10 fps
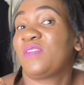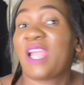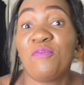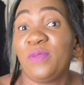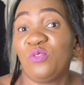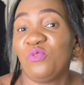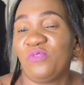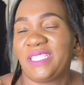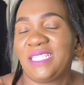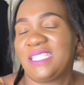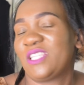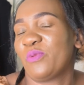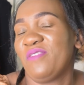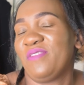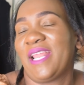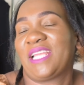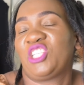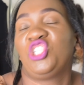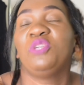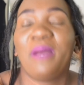government universities. They were even
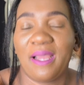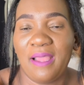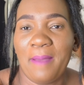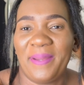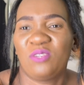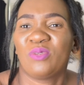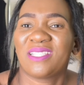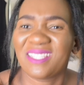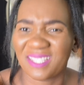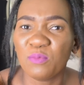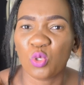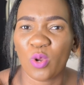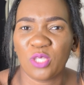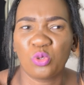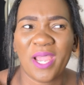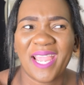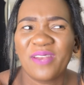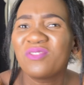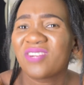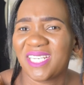like cheaper, but it was Zim dollar, so I
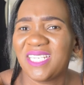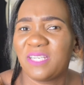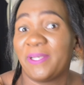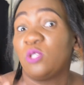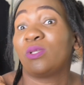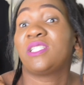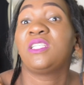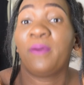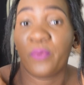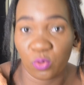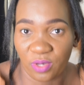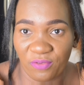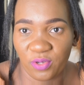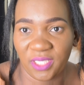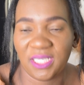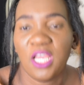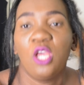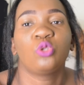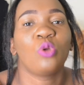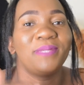cannot rate it. But it was cheaper; we could afford it.
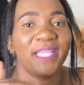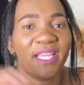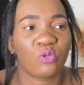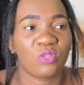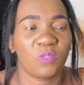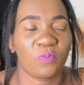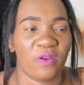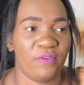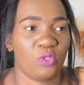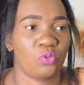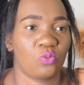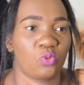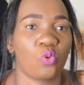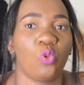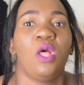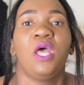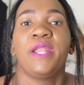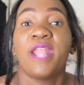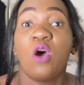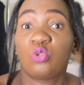So I'm taken to this private school.
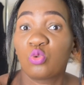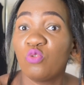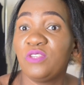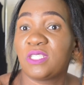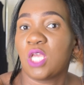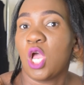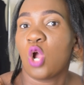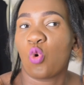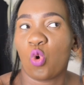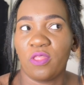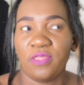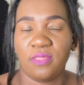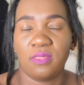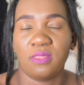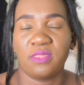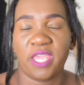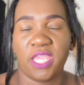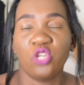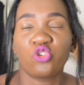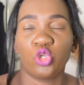Now school fees,
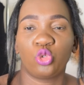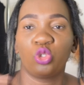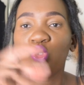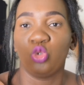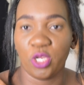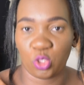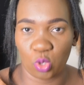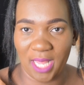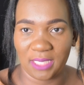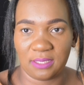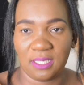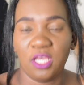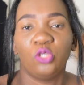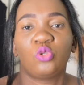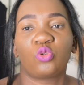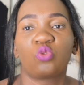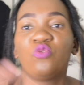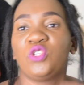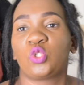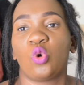they introduced US dollars, so
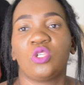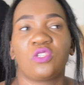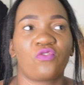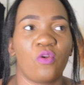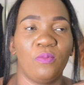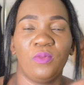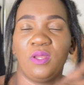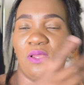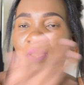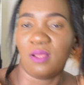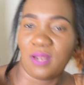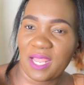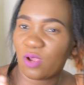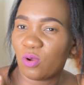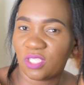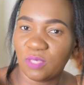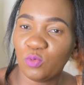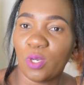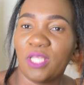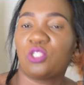school fees goes from like our
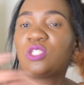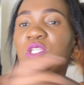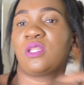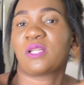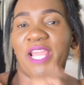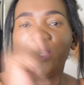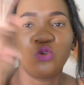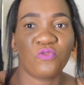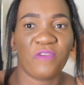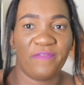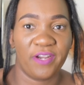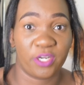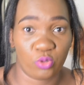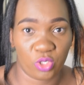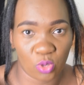Zim dollars right to 500 US